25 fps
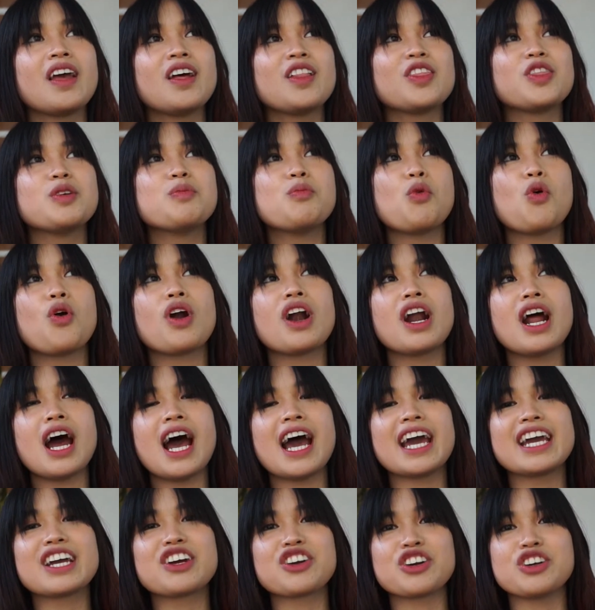The more
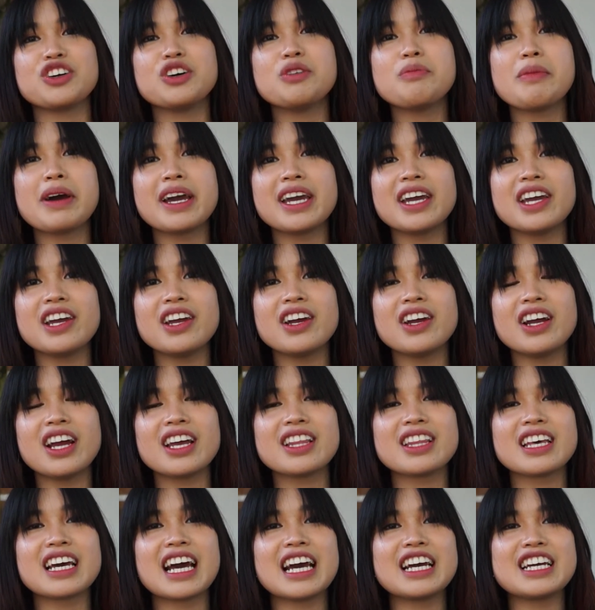I curl my hair, I
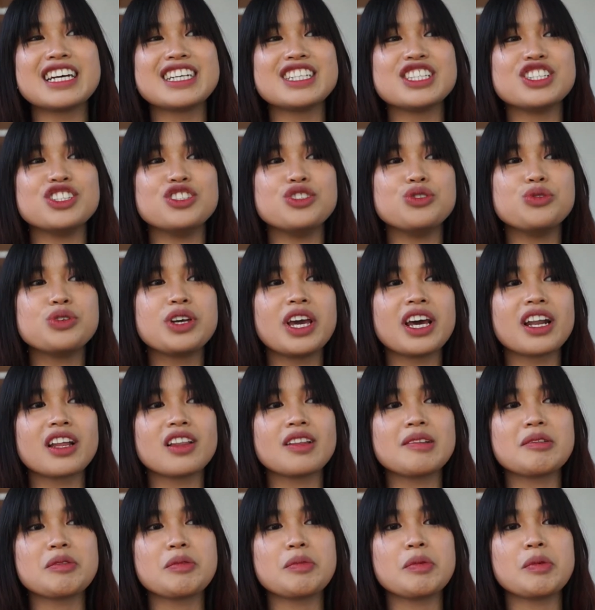think I do get a
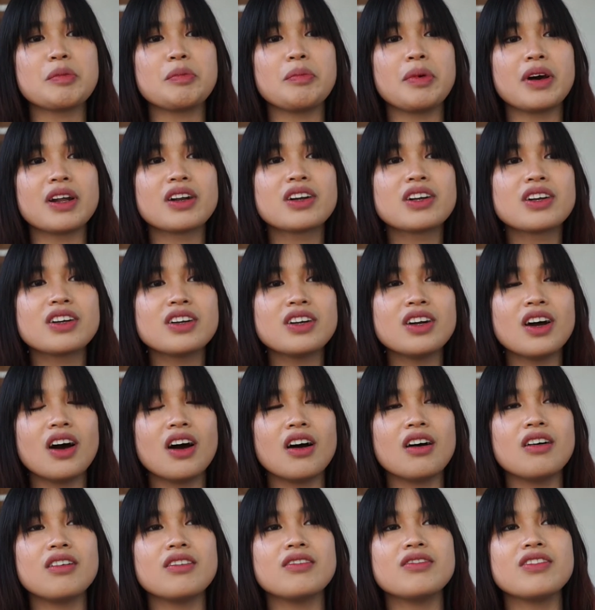little bit better
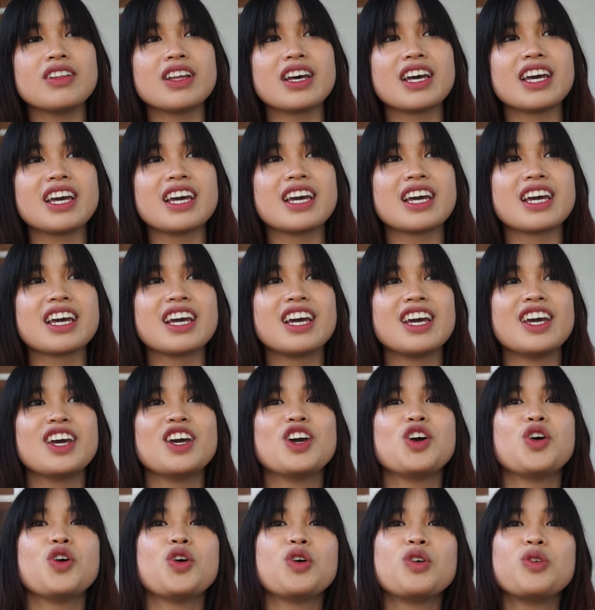of like
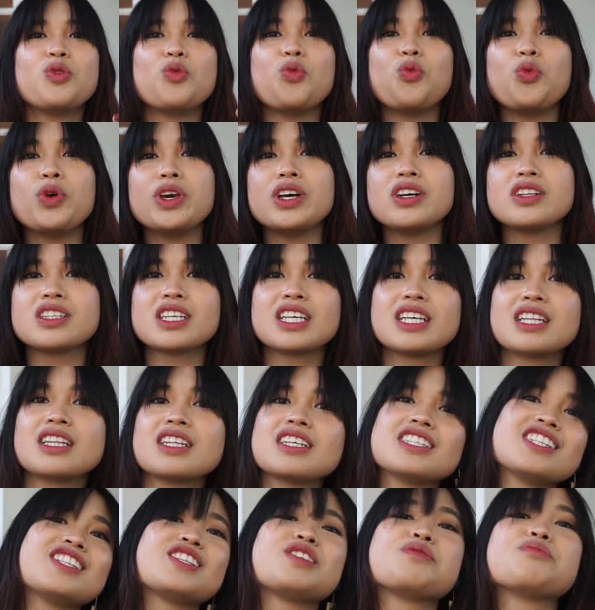wielding
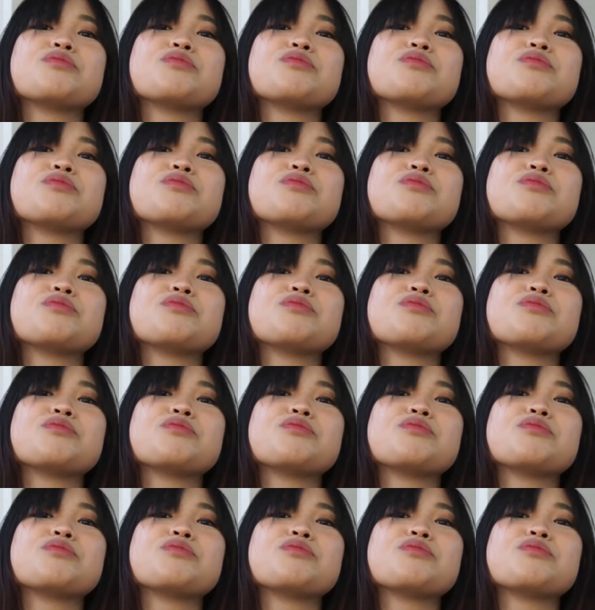this